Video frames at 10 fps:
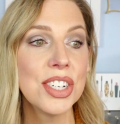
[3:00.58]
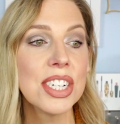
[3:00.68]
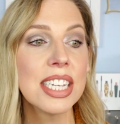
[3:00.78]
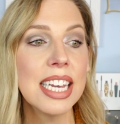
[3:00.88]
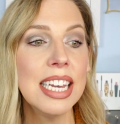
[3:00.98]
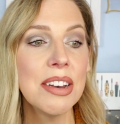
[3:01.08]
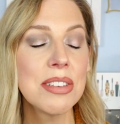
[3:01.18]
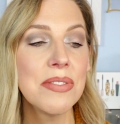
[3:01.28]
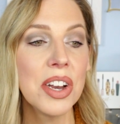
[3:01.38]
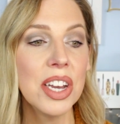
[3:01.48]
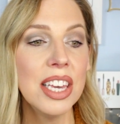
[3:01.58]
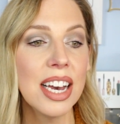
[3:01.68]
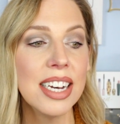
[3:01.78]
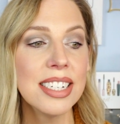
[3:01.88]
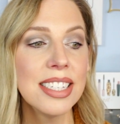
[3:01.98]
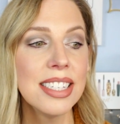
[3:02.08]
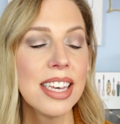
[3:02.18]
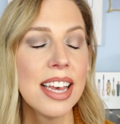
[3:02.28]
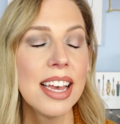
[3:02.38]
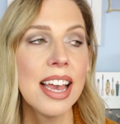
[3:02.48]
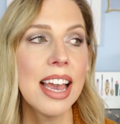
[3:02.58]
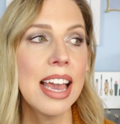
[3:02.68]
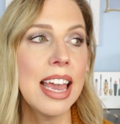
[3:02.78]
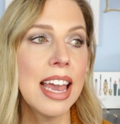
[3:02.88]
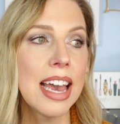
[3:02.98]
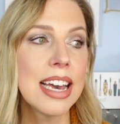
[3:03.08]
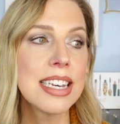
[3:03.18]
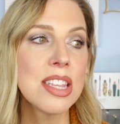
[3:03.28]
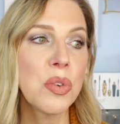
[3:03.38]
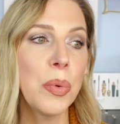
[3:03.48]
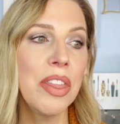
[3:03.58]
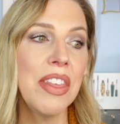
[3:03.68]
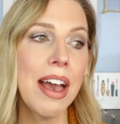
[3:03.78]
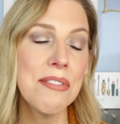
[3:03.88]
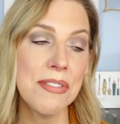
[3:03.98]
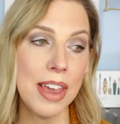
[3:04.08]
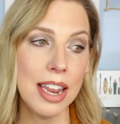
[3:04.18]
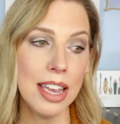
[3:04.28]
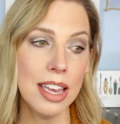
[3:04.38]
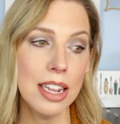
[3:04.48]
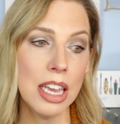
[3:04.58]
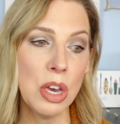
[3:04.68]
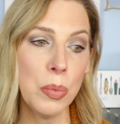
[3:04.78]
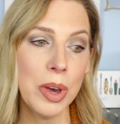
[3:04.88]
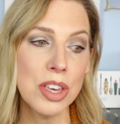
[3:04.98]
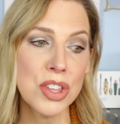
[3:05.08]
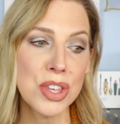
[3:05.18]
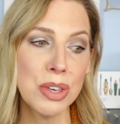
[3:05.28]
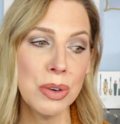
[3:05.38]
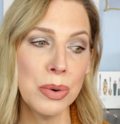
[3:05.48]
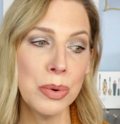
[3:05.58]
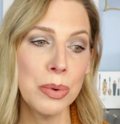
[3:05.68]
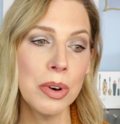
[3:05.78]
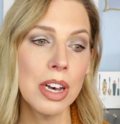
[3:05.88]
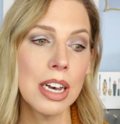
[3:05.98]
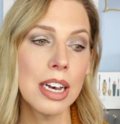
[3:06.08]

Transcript: early. I was very young. And when that faded, it went to